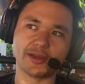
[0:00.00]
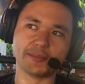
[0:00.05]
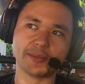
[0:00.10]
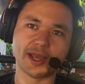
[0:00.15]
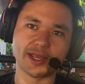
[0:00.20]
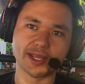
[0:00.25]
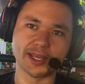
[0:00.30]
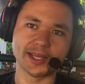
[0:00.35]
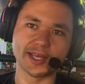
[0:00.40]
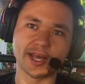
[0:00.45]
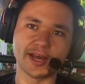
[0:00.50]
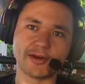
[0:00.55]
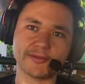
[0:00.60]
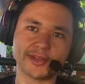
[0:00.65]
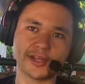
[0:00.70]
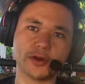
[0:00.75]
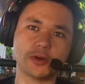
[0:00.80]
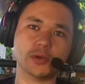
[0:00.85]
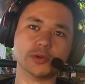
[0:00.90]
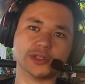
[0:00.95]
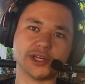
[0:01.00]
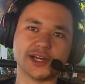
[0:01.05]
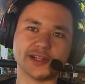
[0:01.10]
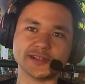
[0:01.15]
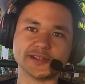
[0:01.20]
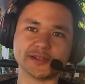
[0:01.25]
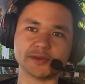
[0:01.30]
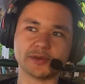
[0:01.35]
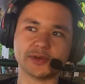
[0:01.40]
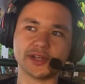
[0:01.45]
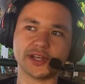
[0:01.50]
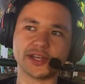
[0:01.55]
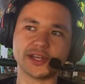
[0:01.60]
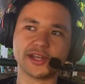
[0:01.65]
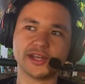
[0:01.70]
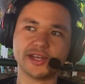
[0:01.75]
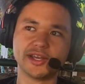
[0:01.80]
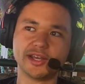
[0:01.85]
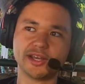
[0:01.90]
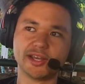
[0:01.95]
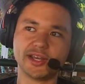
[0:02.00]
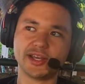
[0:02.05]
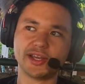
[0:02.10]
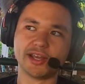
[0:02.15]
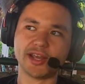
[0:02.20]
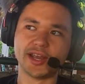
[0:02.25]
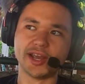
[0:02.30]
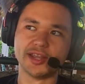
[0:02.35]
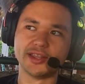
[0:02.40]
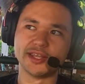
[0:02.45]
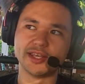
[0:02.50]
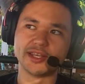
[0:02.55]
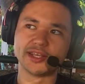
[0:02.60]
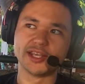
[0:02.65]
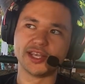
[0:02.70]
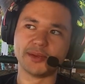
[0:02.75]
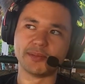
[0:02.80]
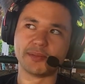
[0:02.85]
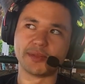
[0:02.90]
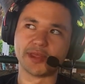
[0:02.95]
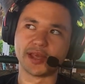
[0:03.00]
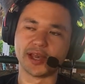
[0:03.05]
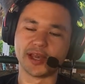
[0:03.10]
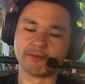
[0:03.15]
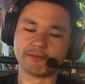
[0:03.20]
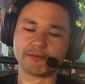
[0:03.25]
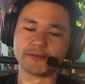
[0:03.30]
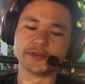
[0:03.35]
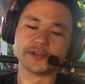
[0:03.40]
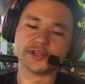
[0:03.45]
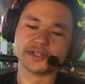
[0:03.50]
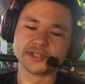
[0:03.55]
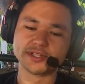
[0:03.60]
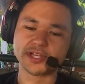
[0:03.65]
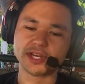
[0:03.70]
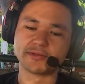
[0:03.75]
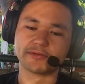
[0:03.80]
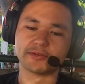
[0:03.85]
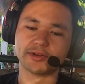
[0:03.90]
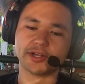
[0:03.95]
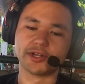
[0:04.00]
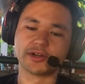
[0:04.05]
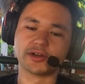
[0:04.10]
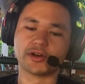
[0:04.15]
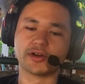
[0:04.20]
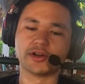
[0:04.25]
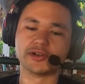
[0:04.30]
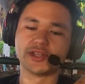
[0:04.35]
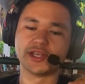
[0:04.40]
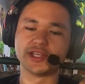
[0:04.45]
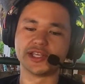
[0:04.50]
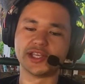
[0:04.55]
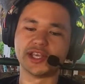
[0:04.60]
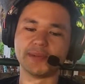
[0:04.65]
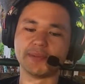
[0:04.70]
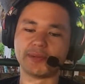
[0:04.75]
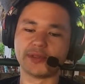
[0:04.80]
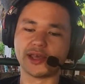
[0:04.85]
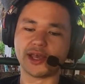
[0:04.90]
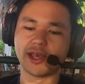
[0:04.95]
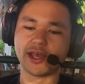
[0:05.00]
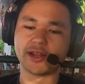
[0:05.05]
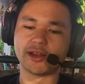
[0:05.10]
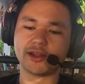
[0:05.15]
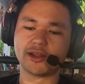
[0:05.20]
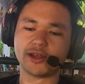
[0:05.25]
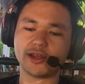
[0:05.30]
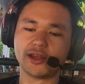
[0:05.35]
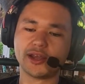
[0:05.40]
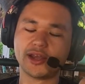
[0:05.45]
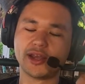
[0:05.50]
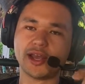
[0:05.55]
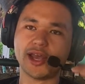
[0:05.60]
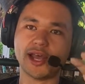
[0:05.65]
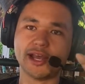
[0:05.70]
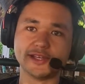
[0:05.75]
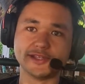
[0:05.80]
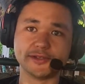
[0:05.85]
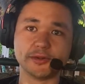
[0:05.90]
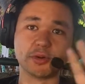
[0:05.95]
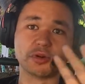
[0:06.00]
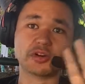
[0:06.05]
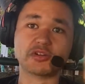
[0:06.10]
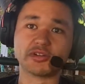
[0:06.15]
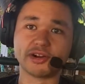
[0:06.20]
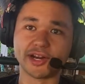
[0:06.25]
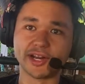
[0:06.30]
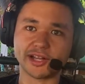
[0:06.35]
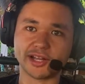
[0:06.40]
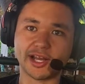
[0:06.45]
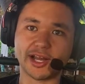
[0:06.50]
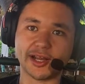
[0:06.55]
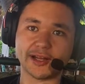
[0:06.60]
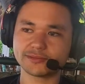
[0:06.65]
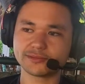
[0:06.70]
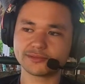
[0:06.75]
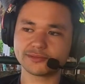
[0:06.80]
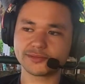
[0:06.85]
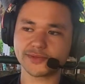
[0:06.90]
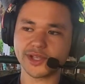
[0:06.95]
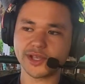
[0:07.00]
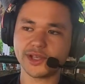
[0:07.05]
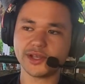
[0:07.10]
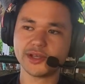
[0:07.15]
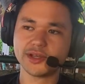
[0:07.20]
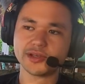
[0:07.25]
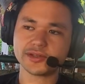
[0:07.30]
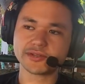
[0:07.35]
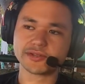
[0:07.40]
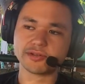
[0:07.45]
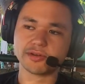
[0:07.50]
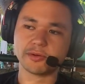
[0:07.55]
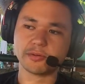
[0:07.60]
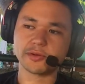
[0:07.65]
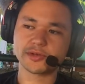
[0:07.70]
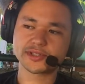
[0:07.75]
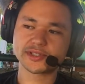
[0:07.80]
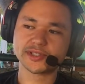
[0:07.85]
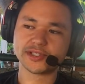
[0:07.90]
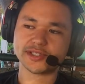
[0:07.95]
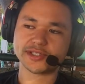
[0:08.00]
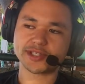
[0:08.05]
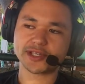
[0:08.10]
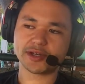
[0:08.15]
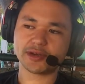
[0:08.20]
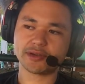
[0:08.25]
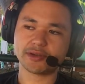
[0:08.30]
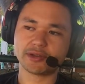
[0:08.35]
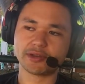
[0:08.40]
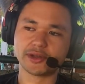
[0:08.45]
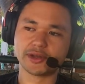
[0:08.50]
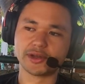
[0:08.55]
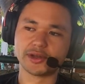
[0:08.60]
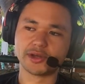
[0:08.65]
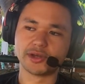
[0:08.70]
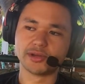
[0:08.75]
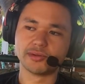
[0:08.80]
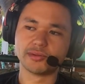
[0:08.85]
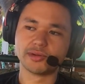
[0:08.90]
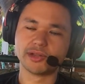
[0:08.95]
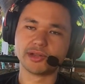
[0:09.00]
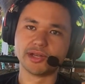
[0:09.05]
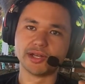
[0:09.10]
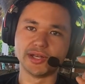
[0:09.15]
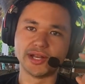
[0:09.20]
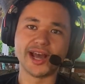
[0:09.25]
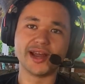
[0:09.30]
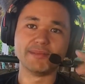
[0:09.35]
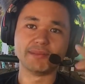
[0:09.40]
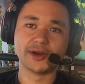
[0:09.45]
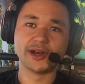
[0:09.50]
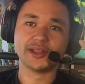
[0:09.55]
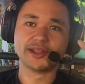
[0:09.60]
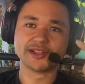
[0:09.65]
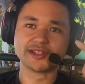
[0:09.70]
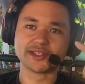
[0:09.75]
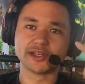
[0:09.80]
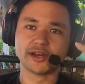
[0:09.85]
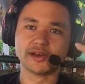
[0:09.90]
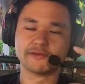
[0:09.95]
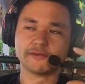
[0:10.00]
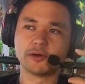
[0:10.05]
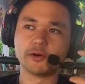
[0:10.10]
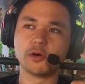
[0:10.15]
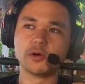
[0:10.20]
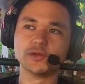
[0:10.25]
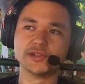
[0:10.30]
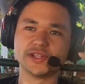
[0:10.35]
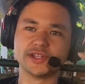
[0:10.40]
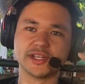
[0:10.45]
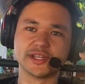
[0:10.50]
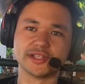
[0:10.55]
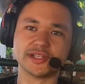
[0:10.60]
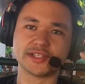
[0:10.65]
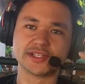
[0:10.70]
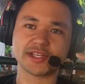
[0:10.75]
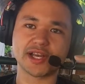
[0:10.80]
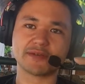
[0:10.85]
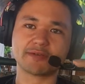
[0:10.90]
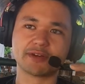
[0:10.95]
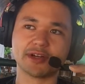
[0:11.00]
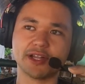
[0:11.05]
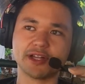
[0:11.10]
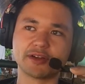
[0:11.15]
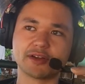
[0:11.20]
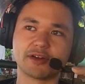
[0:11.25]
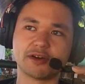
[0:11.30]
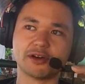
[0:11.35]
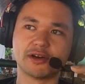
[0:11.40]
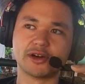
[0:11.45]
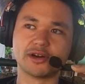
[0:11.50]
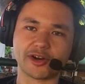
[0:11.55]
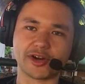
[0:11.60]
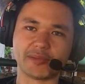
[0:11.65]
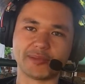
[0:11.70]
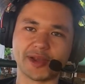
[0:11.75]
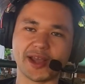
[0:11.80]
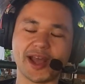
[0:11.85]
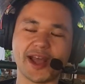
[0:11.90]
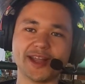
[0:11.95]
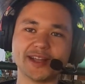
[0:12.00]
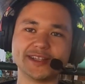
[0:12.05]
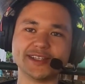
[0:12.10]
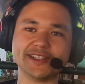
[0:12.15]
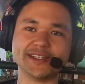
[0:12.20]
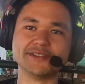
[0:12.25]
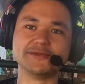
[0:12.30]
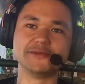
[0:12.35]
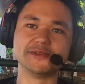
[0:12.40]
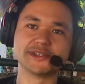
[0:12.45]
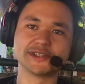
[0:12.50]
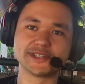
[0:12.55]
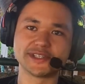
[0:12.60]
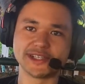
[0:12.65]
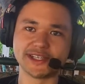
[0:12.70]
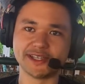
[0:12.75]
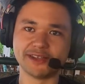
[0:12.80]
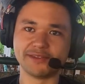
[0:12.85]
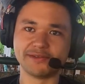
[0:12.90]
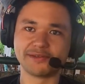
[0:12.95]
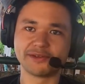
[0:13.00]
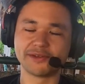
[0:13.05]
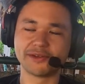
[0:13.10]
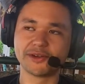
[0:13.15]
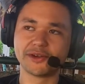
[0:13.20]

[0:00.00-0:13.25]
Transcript: bank account. They hold on to it, and they keep that, for the Discover It card, they keep that as your credit line. So it wasn't until the 9 months of holding the Discover It card, I did receive